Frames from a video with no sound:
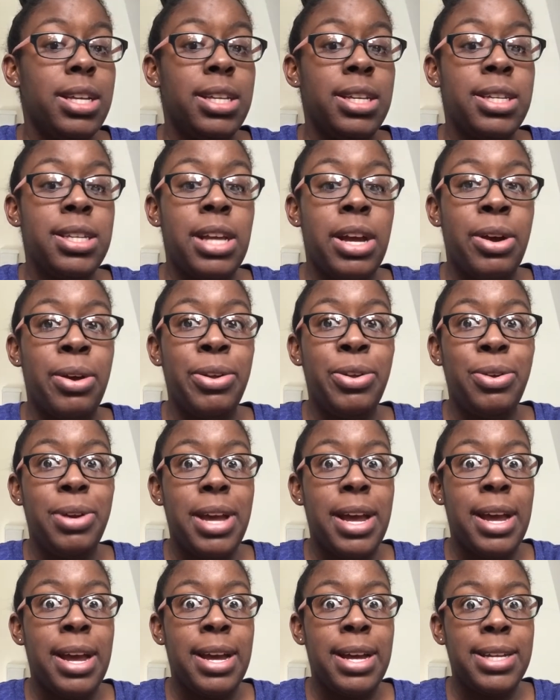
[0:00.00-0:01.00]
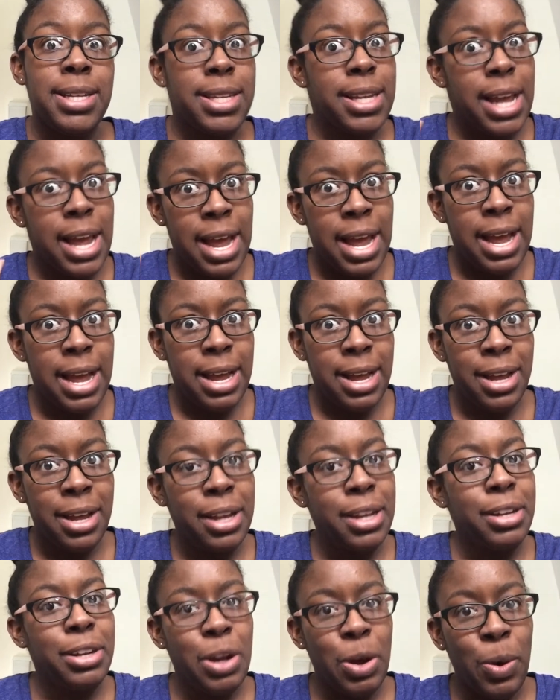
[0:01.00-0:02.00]
So you guys, I
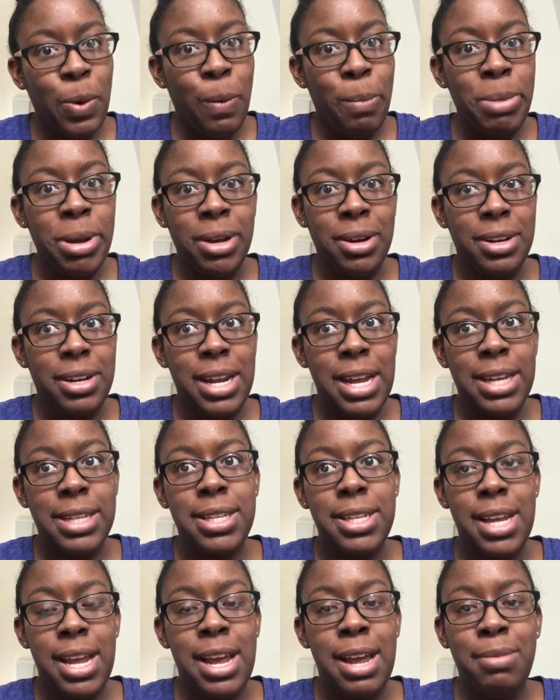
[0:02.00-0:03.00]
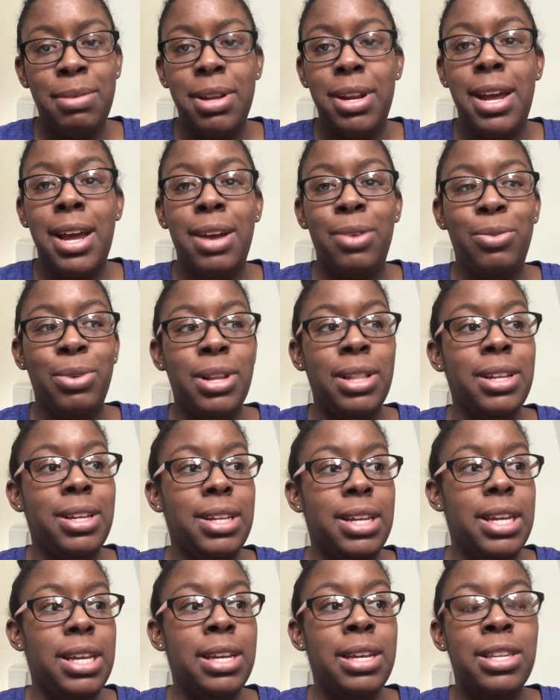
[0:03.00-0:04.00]
know better next time that I really
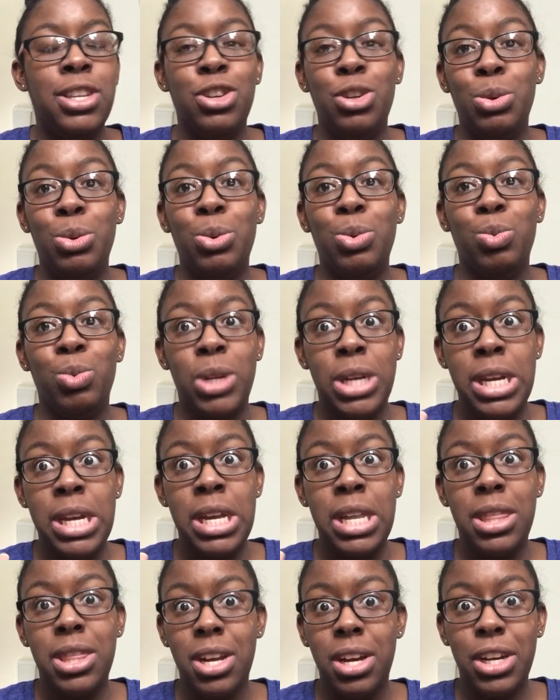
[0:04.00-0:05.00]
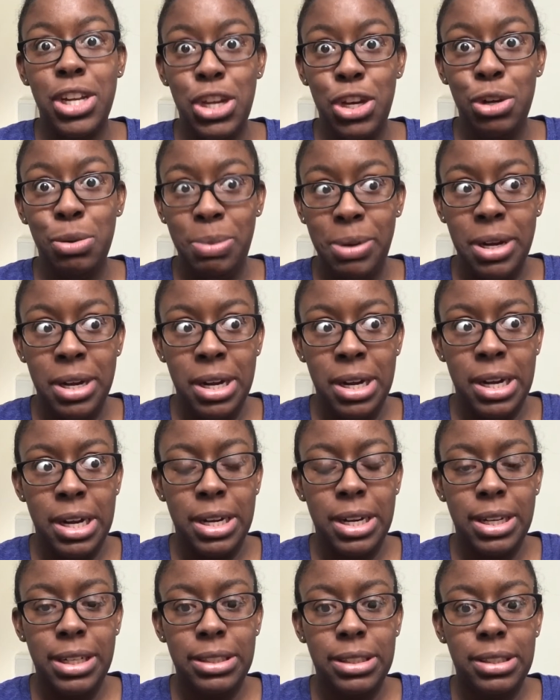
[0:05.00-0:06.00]
need to read the
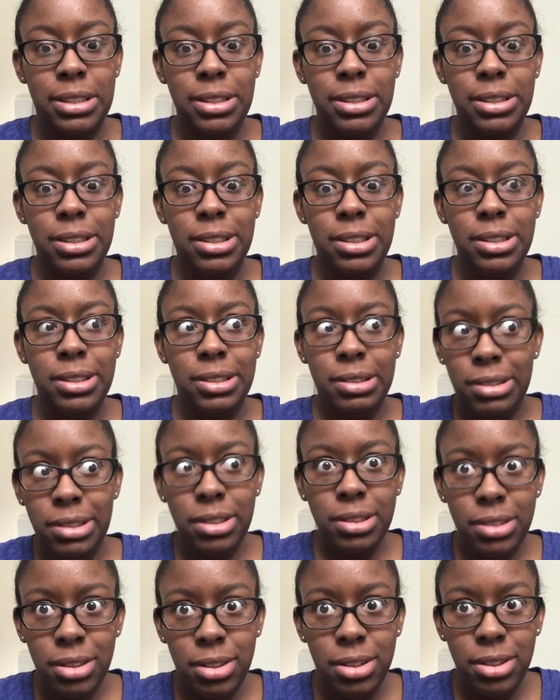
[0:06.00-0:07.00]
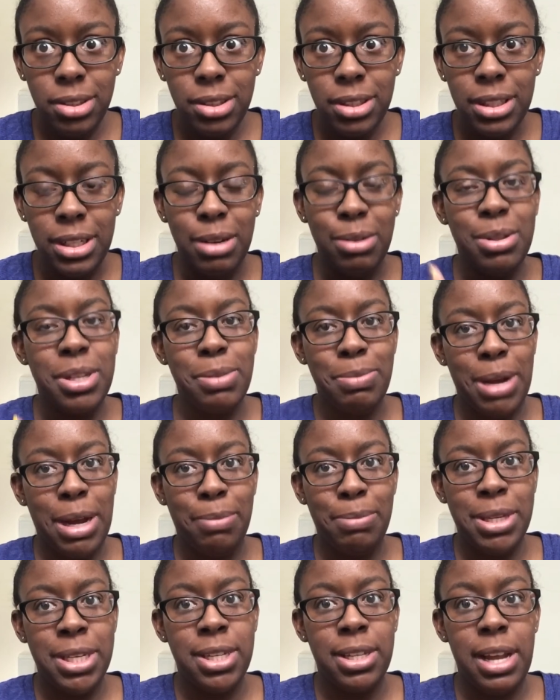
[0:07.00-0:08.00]
coupon. That was my
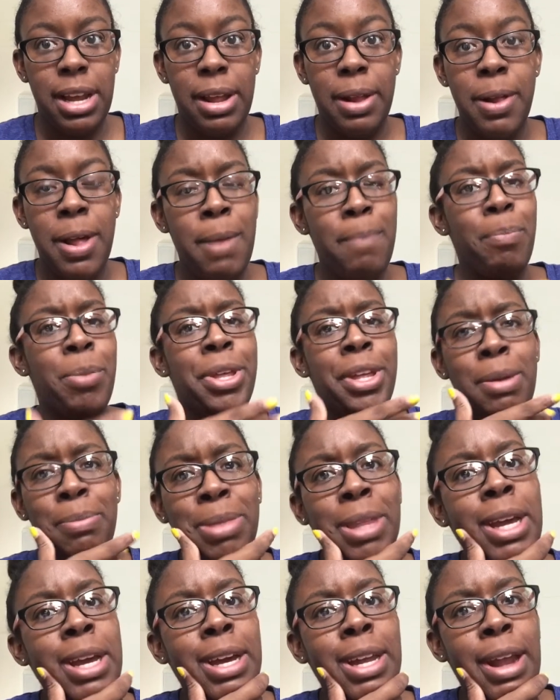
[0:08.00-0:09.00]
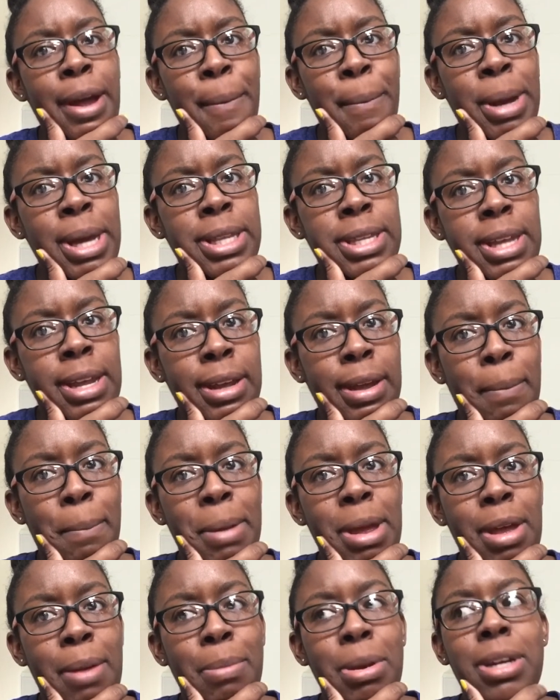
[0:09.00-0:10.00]
mistake. But I'm thinking I might take it
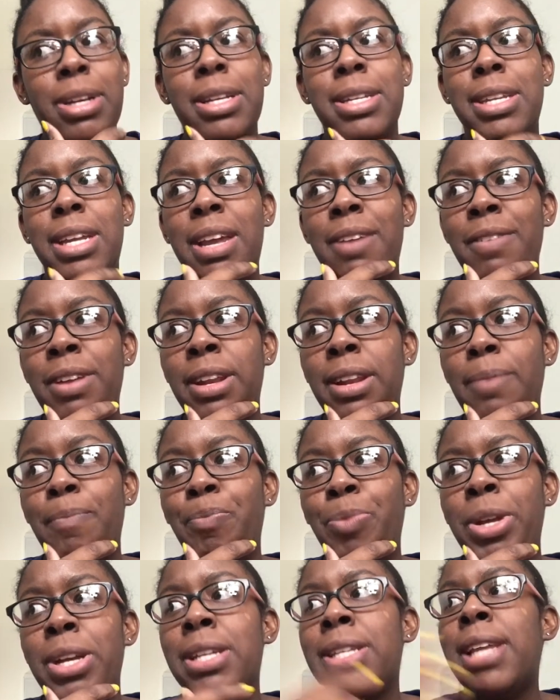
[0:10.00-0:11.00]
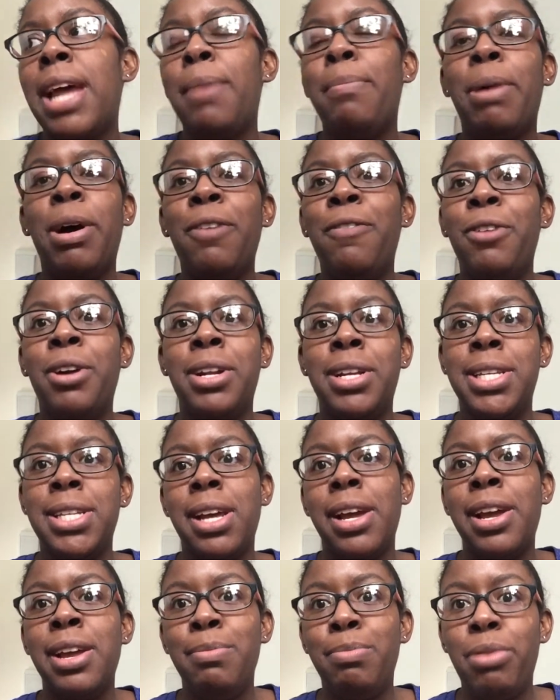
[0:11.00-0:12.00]
back because they both are the
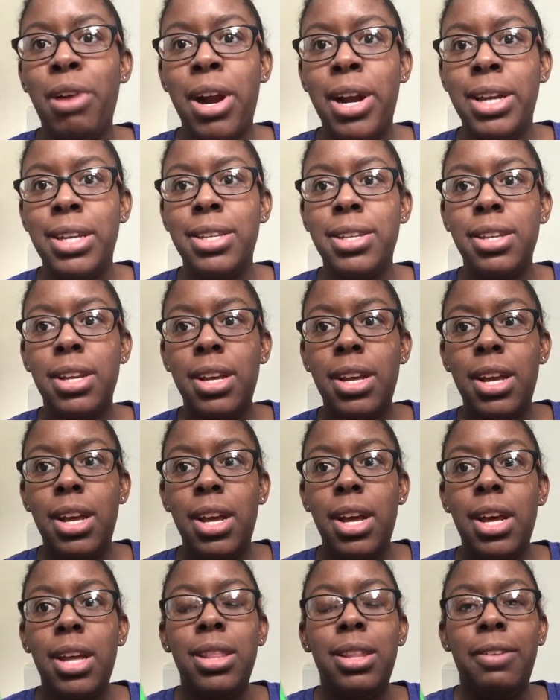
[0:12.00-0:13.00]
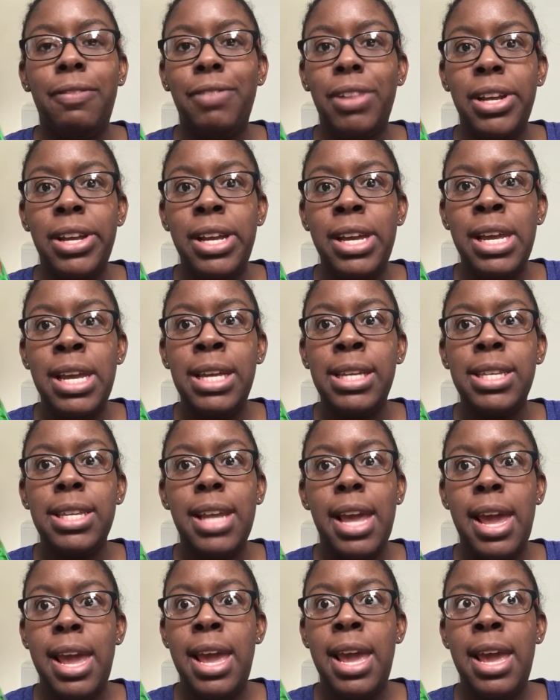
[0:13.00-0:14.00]
same price. The flings
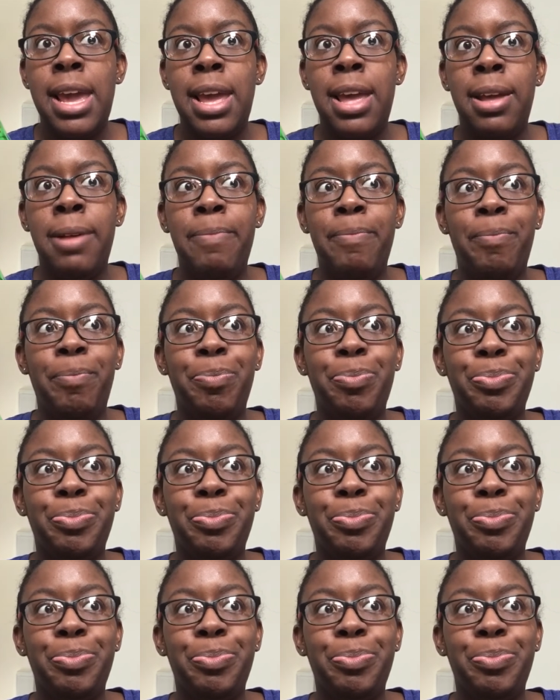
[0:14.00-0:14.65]
and